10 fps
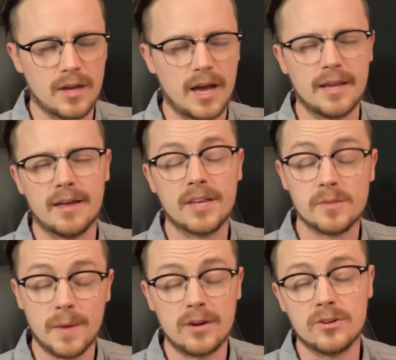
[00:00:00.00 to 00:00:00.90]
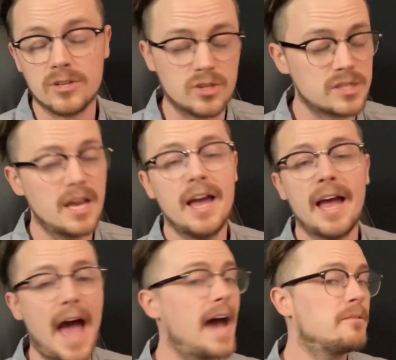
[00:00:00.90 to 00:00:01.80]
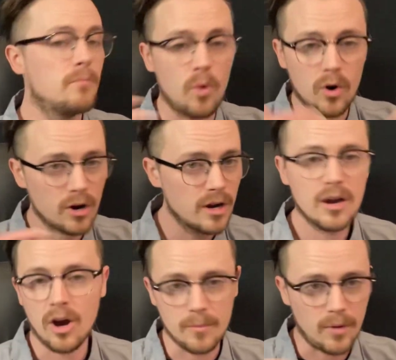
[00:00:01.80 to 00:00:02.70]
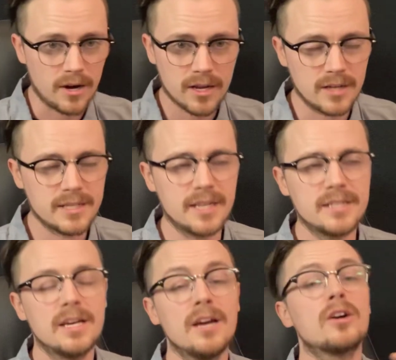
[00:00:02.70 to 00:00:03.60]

I think it's better to just add more harmonic content,